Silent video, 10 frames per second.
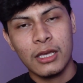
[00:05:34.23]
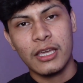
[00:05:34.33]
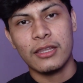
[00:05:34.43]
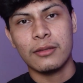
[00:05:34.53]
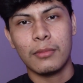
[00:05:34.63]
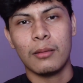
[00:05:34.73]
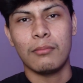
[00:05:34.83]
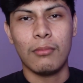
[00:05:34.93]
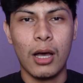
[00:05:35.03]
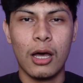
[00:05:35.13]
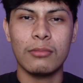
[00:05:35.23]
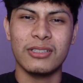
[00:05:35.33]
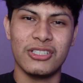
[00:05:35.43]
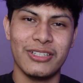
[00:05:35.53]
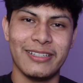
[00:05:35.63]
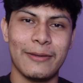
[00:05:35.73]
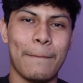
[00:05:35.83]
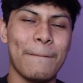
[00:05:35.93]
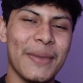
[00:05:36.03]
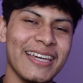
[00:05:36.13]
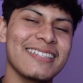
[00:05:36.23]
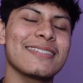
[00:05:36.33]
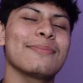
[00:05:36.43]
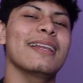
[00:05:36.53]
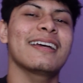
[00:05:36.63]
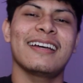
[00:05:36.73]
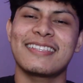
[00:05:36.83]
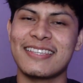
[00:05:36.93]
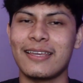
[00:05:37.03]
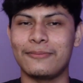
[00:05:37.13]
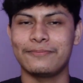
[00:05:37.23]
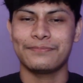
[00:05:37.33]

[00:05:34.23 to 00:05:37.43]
And then my mom legit pinched me, like I said.